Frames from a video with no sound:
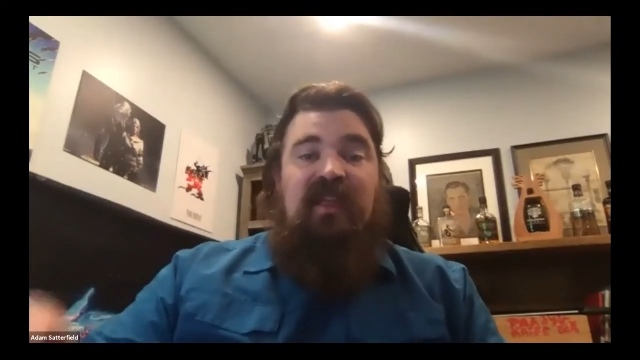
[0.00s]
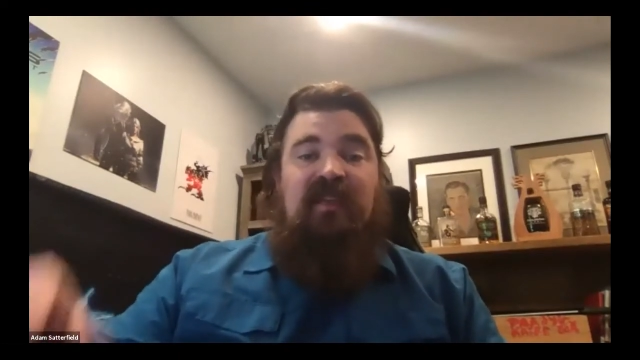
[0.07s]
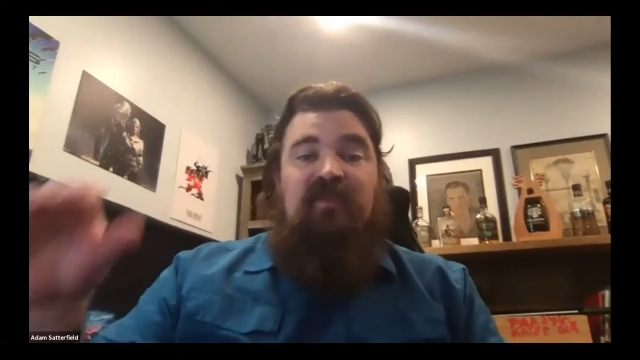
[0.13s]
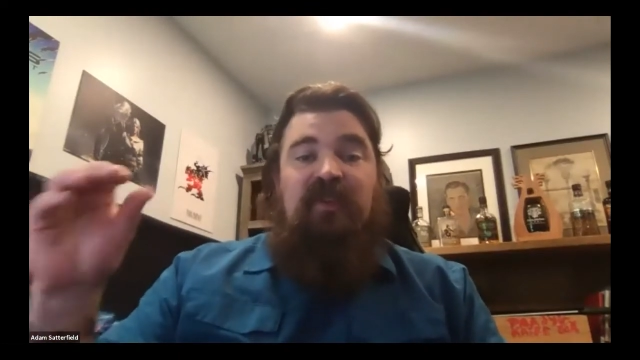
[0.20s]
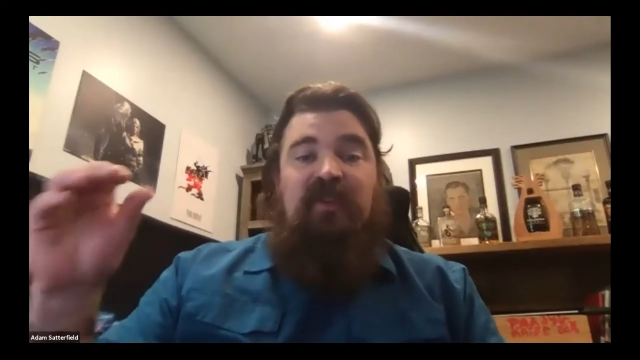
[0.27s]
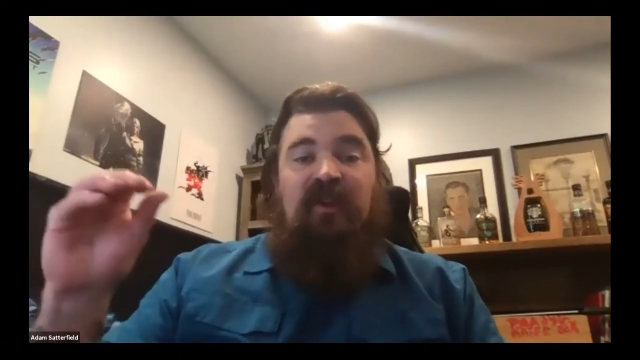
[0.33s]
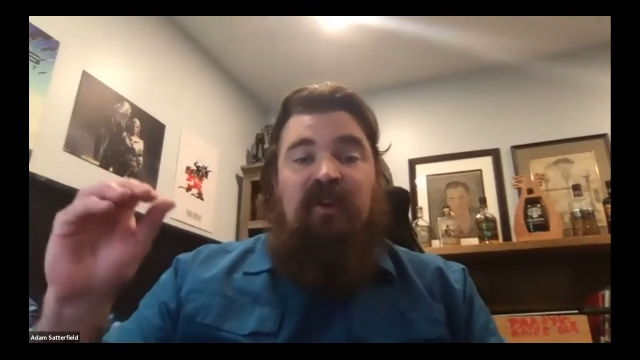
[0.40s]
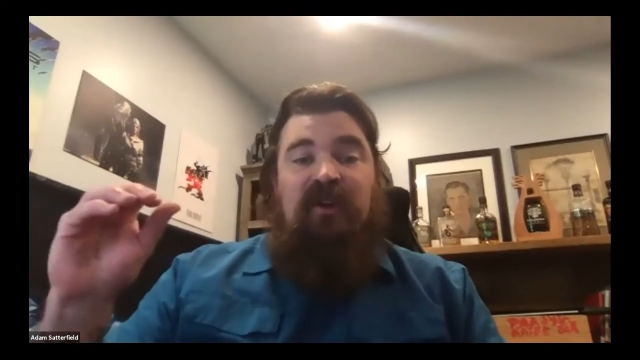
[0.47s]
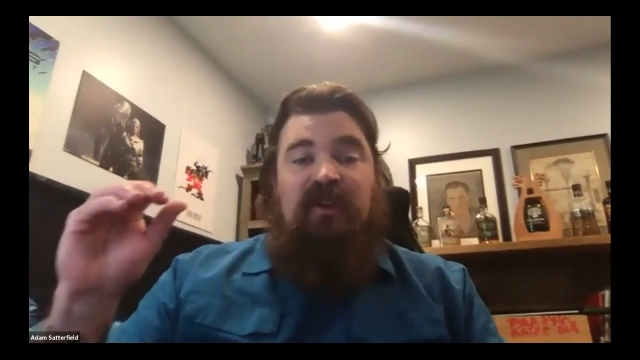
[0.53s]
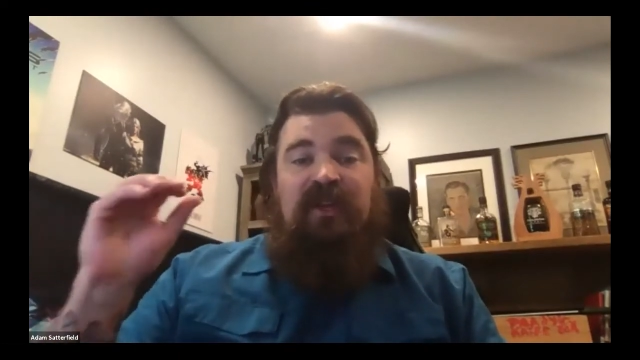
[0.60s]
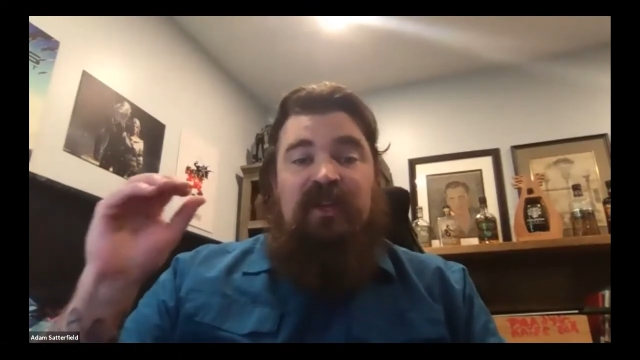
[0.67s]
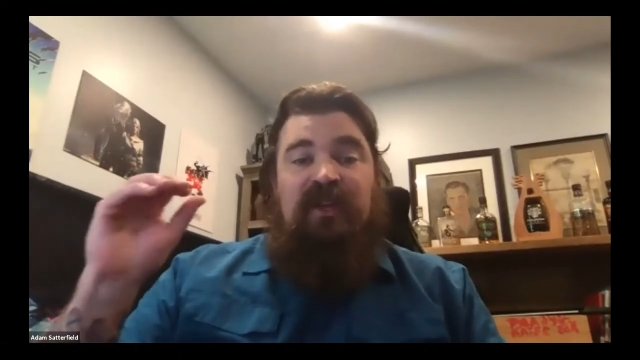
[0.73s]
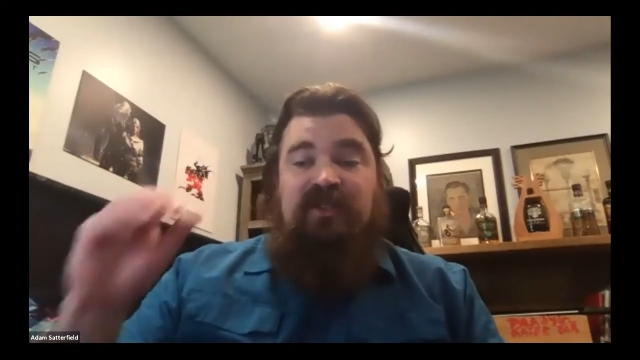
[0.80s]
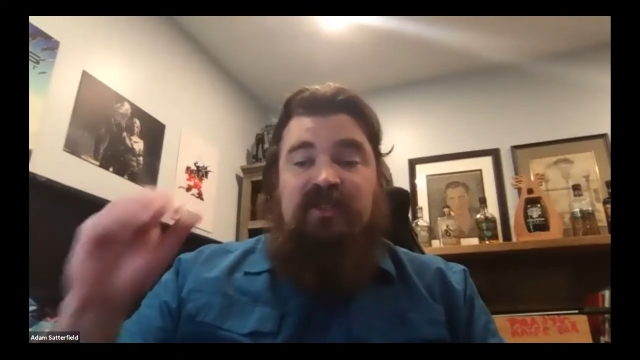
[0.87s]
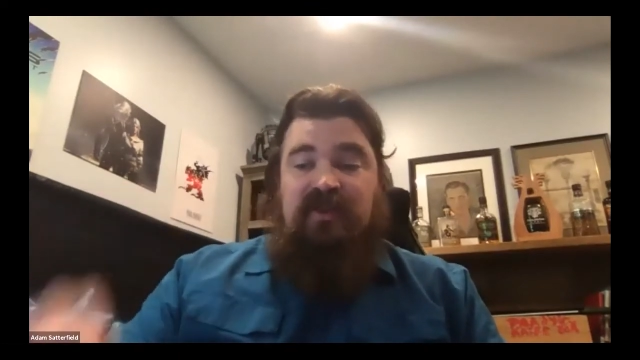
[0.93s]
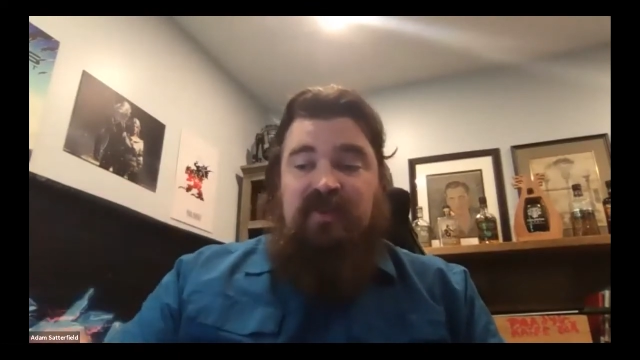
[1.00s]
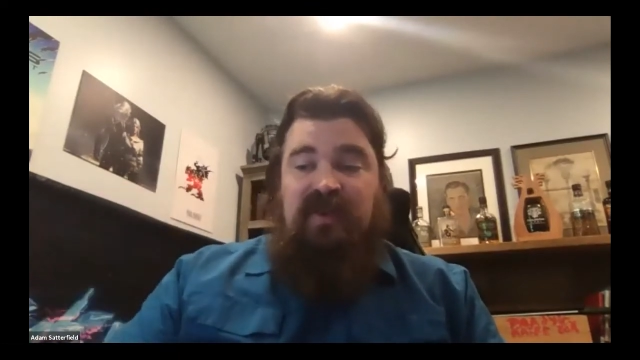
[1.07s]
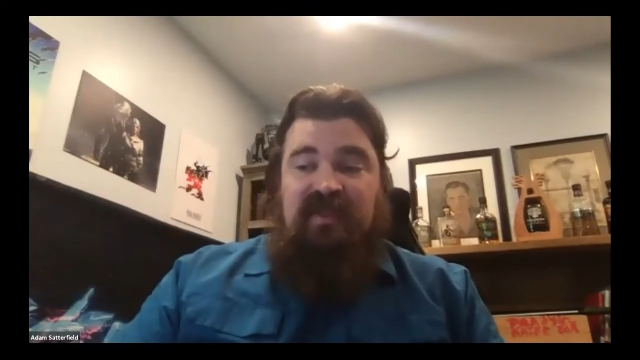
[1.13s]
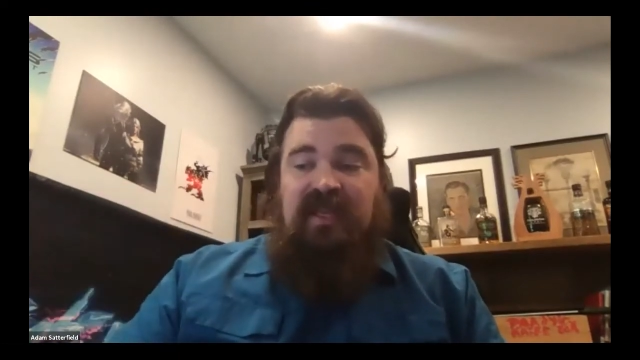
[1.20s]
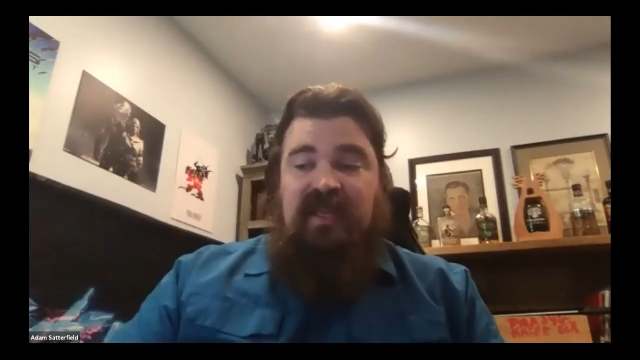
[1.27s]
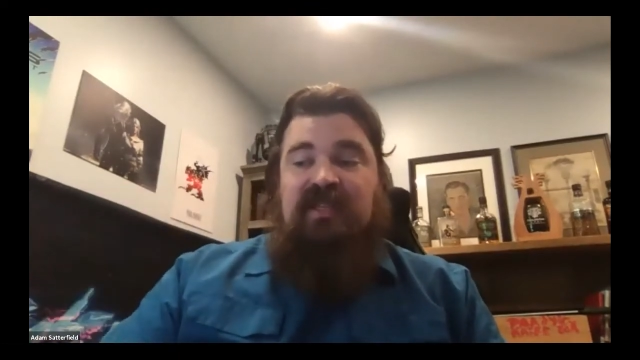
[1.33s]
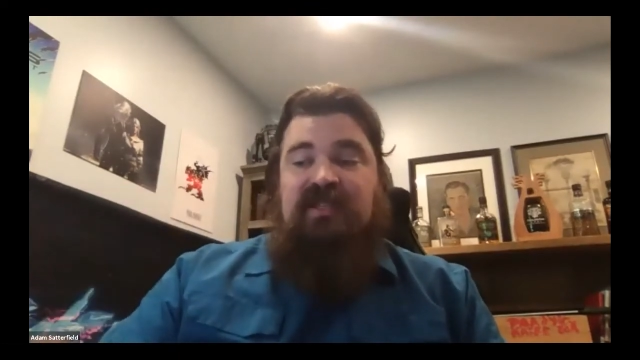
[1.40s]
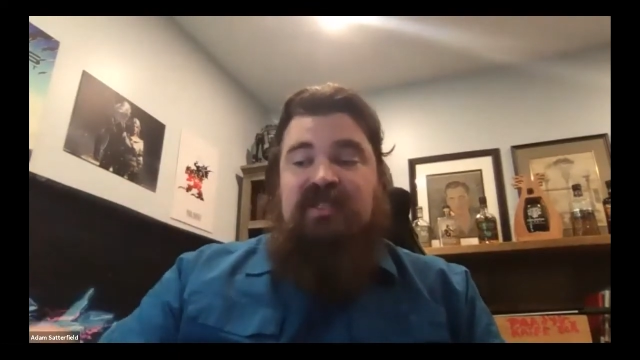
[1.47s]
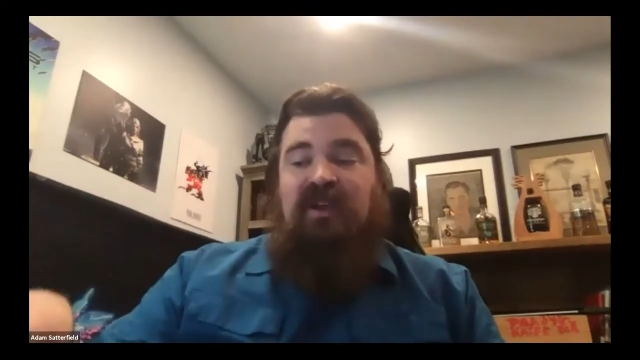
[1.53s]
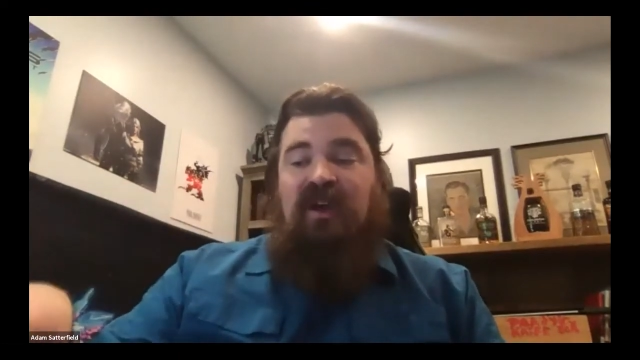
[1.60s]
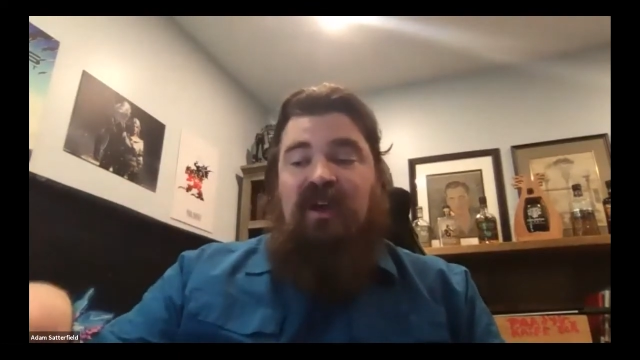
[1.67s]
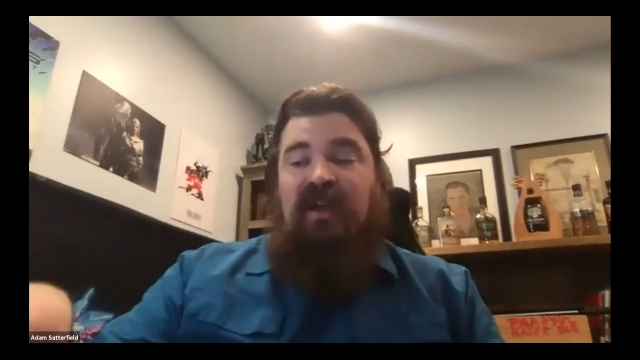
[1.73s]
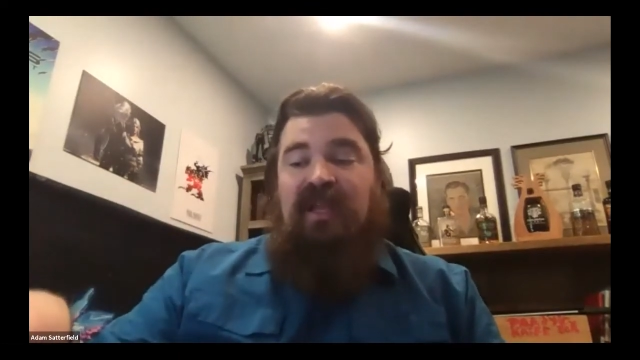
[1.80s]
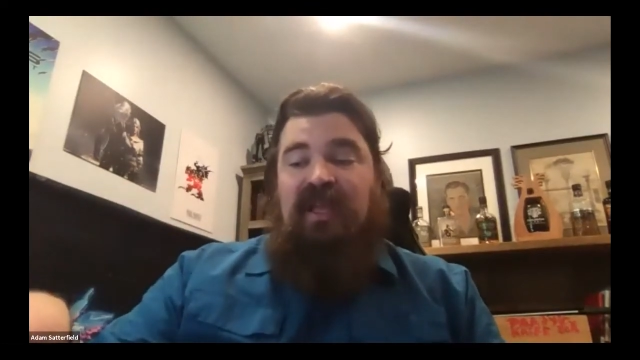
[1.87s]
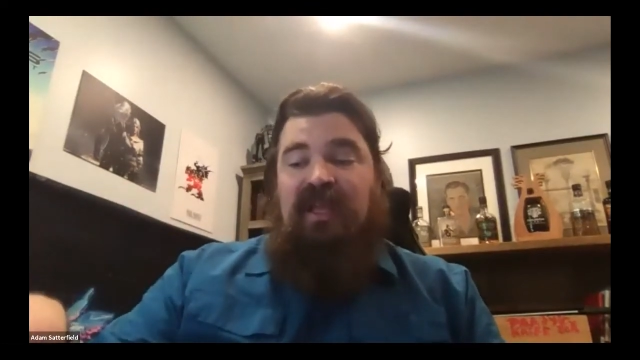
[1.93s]
If you're, doing things
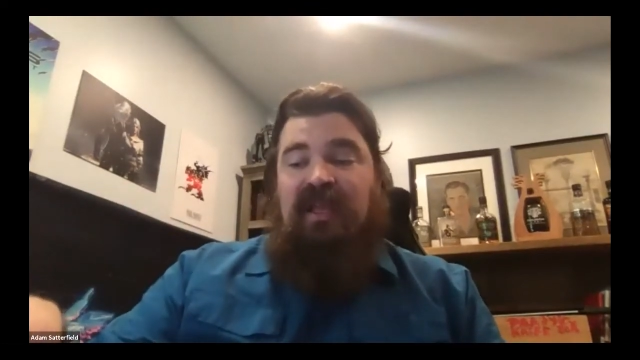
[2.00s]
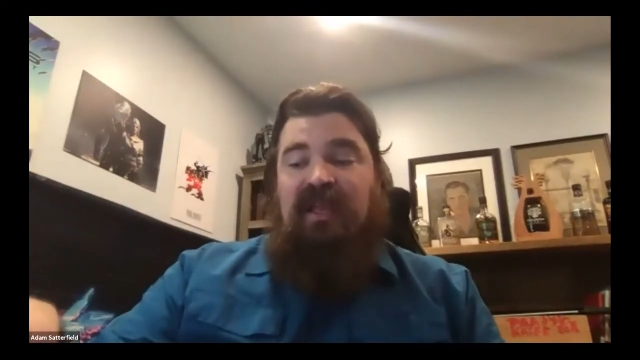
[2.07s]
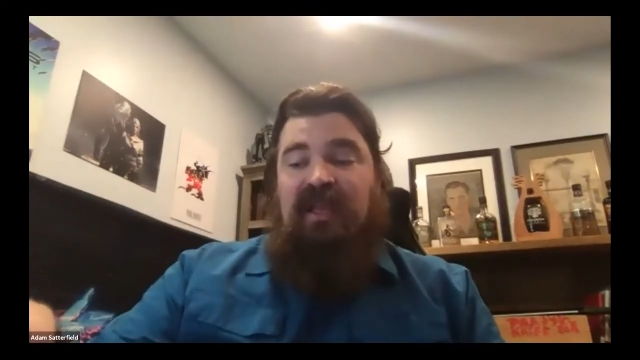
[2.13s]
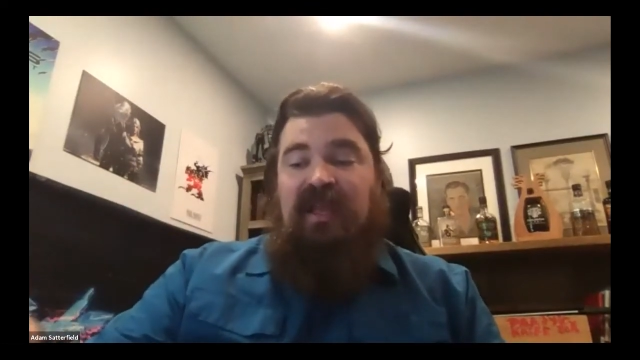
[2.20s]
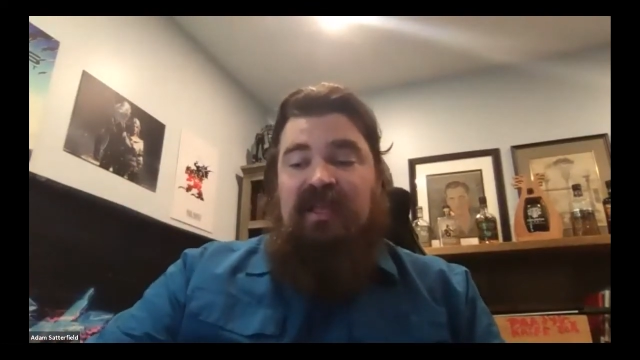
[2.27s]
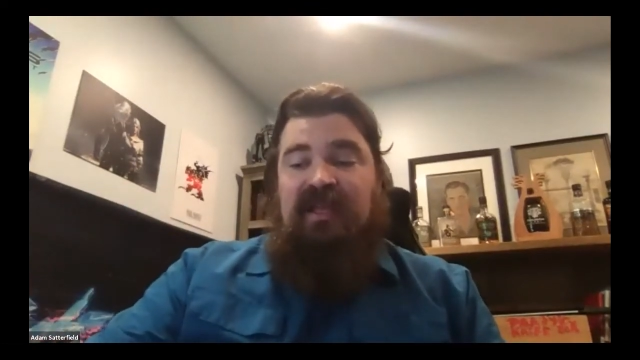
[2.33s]
on a